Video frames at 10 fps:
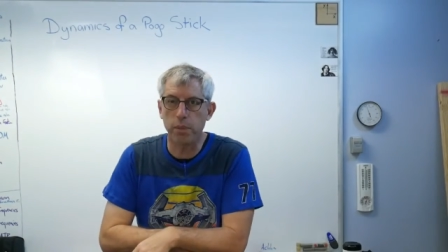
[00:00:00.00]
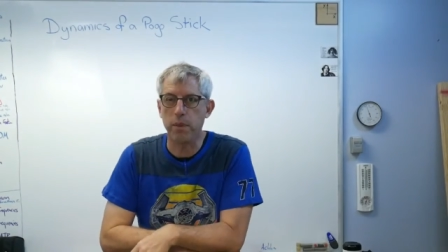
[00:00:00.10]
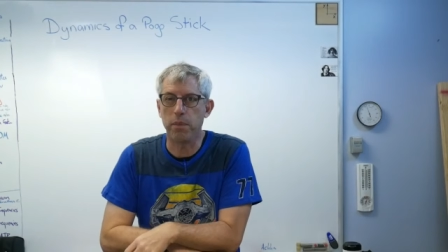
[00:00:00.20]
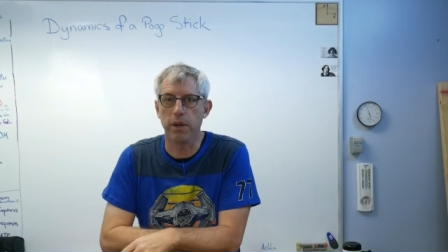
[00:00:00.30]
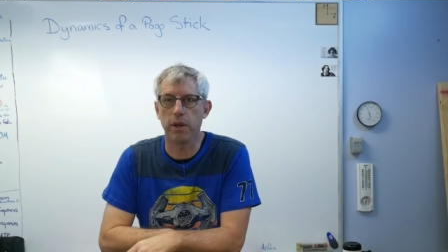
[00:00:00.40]

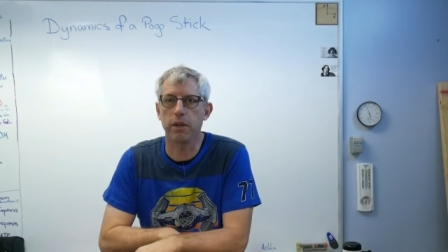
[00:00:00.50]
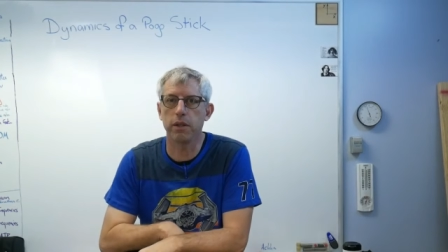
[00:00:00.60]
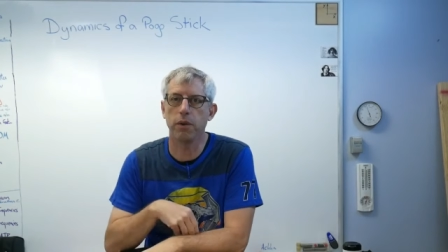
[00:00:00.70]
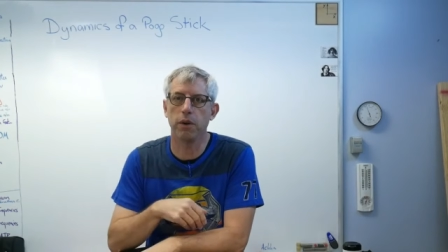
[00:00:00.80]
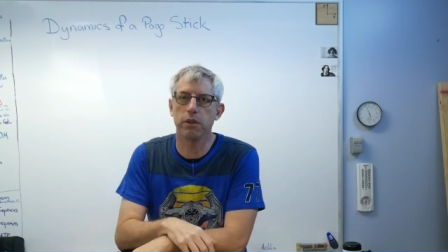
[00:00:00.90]
people, you know,
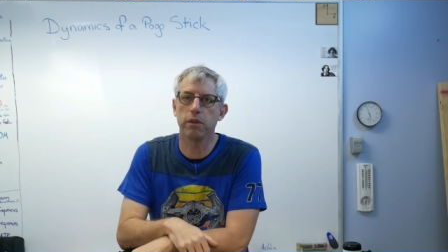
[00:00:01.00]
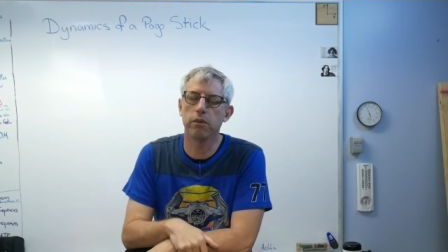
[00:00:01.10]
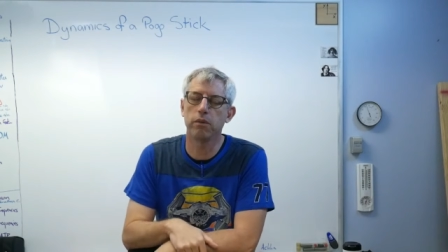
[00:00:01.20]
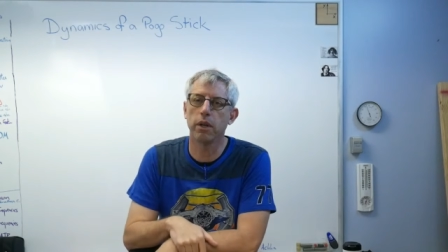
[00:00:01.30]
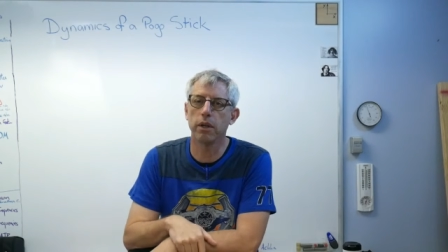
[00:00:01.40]
these folks who
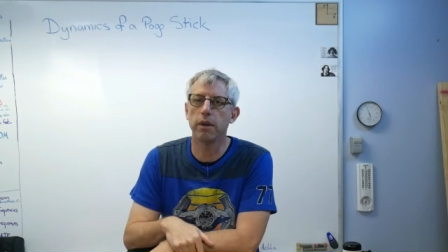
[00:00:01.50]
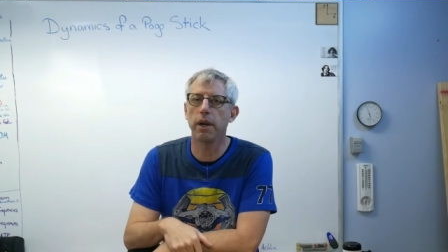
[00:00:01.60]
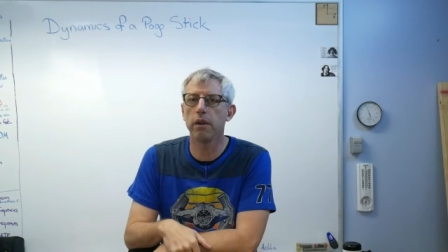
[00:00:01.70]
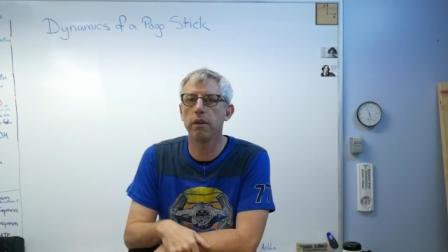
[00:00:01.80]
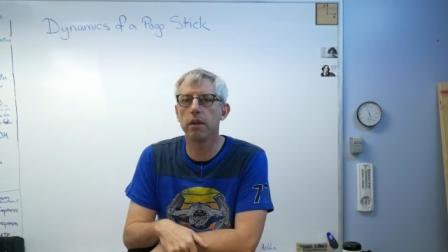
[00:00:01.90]
run
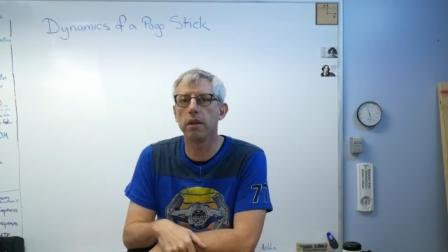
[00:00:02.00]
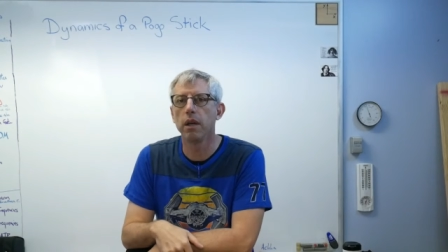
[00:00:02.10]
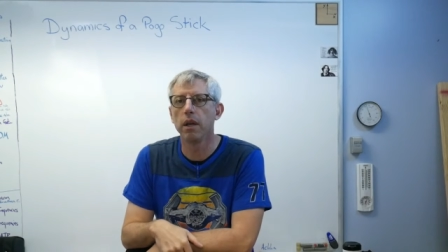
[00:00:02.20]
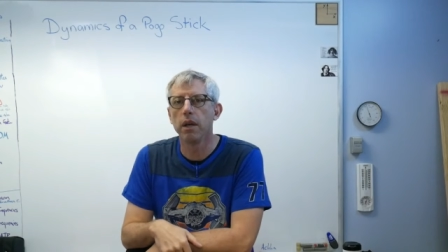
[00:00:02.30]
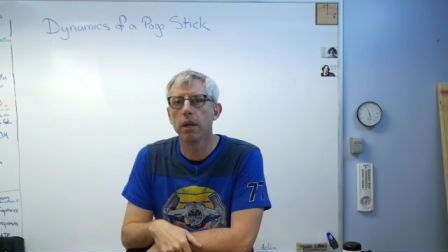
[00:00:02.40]
around and
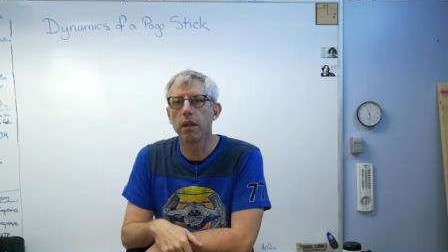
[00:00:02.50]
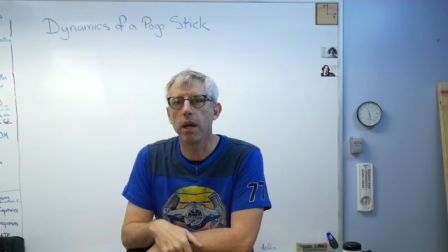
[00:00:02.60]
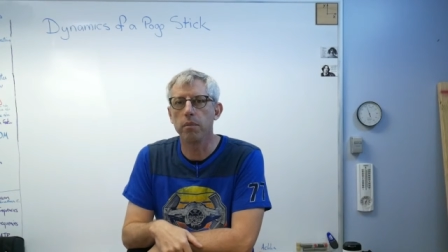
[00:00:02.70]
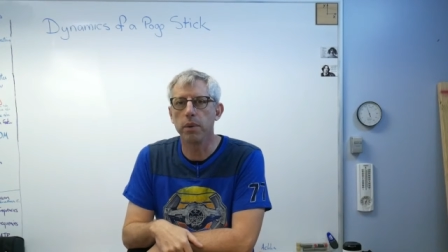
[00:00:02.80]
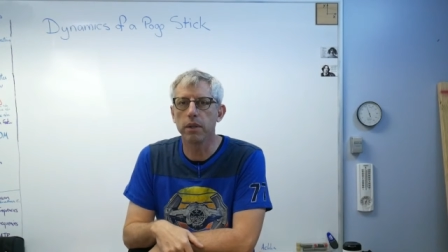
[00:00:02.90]

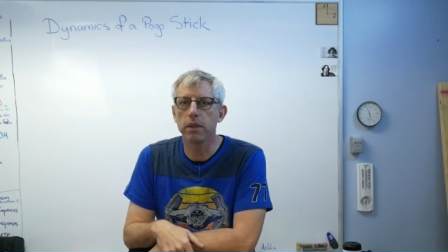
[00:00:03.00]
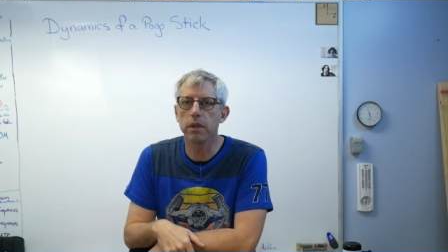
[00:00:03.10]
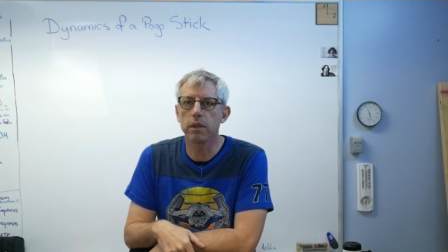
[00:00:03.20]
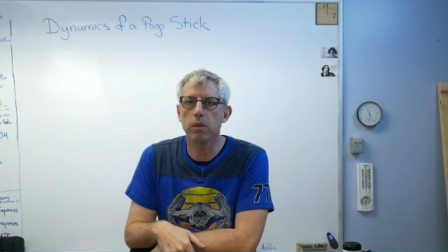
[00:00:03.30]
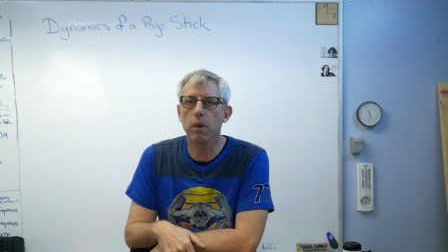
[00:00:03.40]
climb
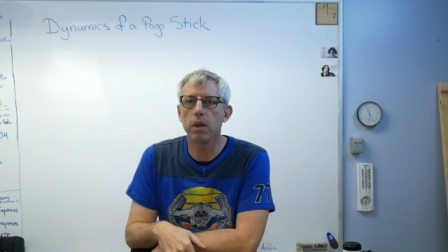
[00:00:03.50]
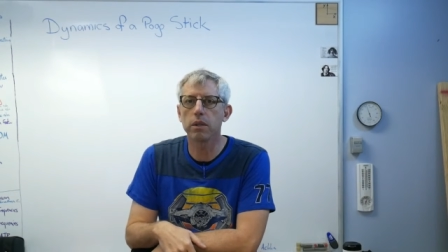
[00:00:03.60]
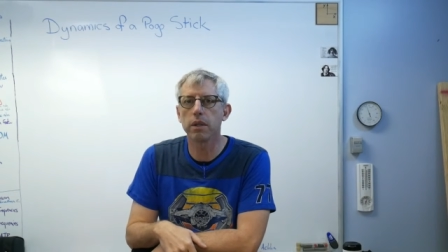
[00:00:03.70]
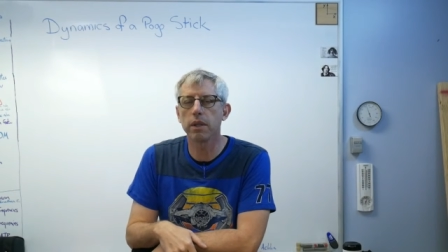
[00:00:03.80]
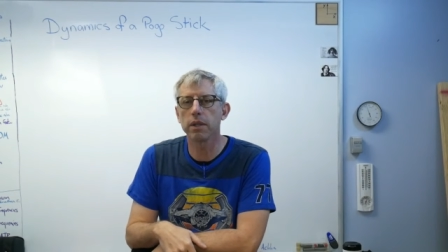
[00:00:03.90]
buildings and
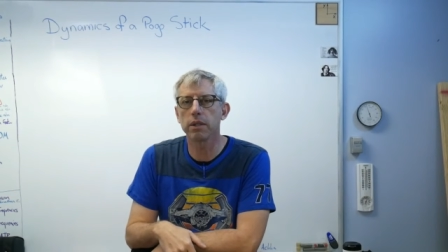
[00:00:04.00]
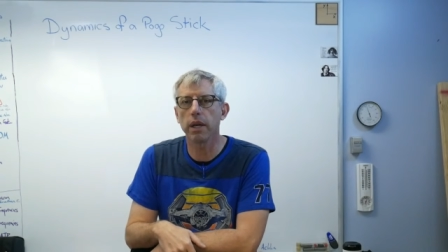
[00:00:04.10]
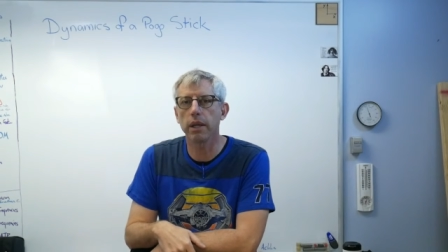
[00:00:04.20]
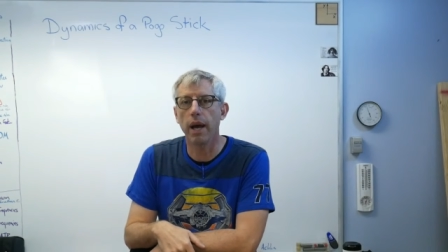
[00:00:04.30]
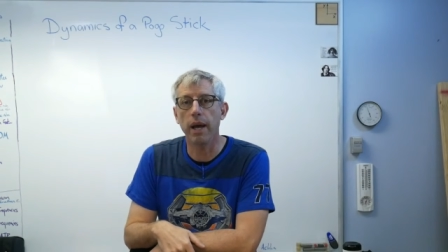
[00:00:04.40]
walls and things
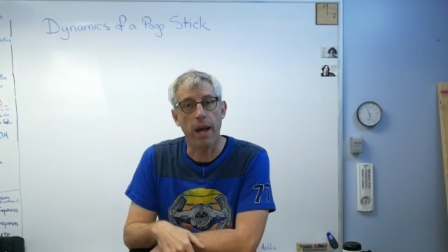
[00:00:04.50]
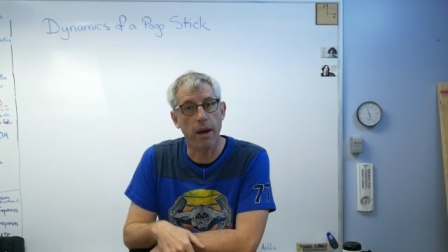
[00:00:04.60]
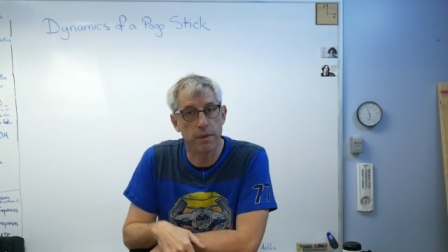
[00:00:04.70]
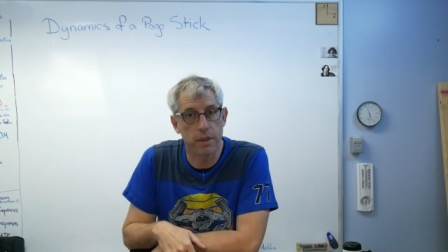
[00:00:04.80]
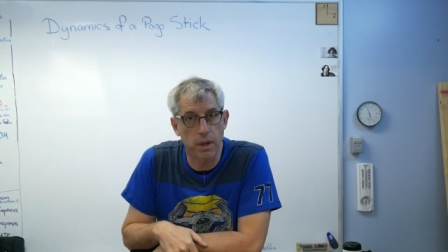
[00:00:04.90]
like that,
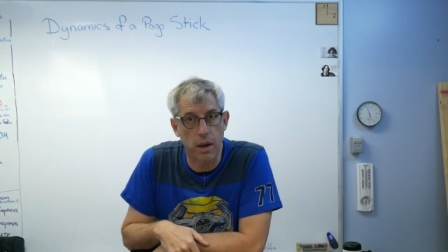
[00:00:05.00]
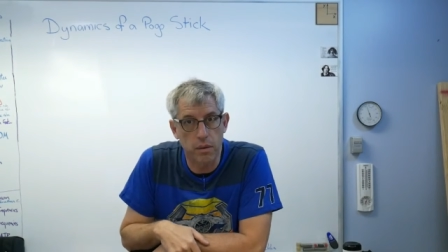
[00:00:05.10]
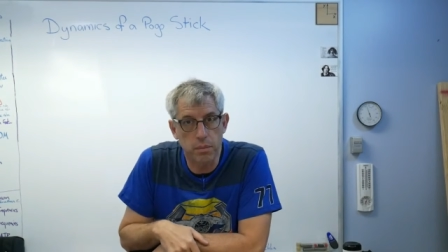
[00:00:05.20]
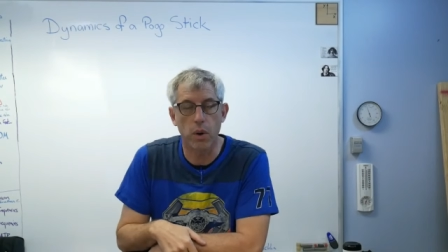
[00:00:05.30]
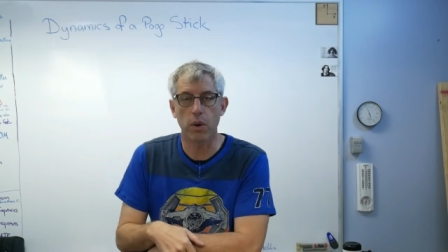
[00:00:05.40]
have
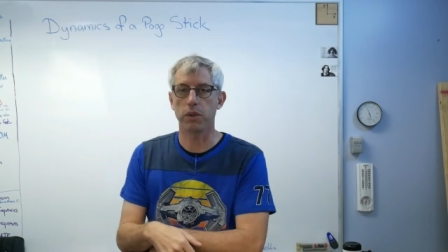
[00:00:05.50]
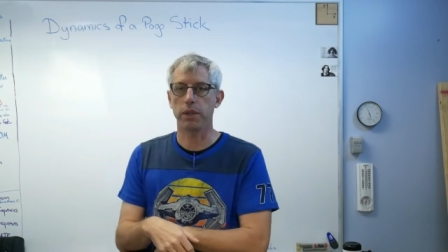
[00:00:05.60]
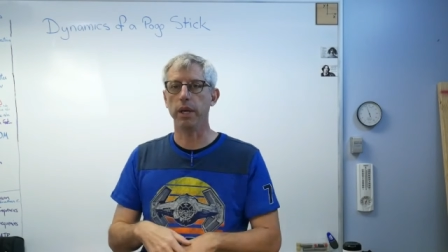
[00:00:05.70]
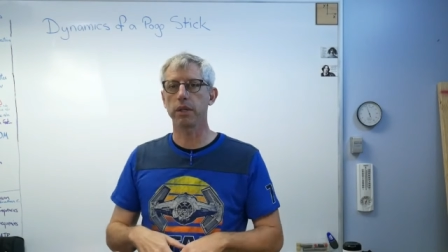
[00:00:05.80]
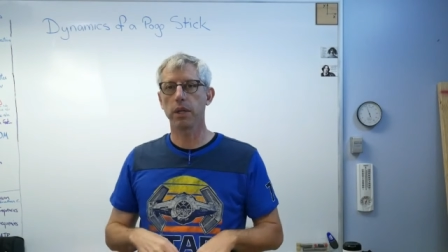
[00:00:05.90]
discovered pogo
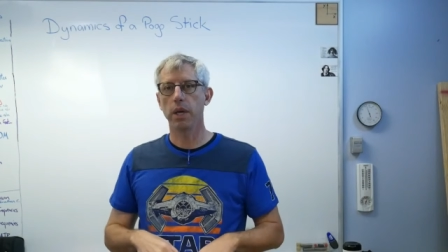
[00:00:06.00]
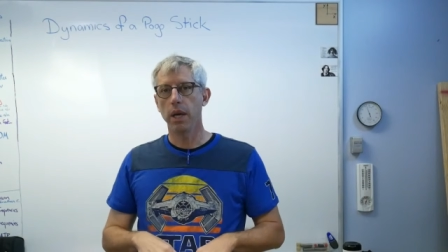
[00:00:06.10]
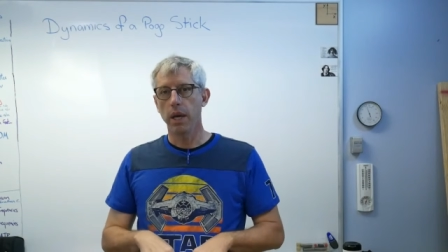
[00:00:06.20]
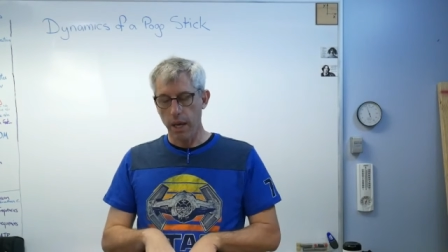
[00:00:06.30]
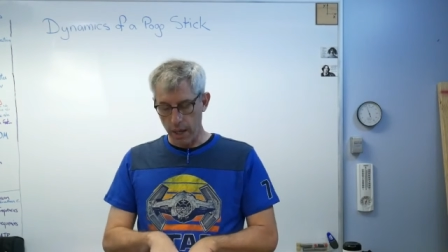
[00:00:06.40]
sticks.
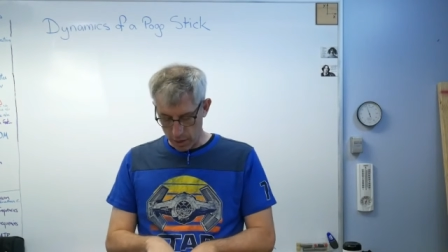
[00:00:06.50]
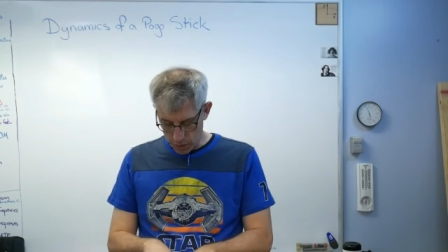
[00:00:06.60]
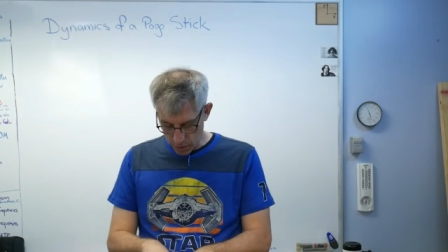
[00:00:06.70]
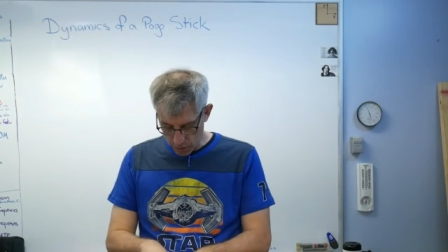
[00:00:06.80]
And so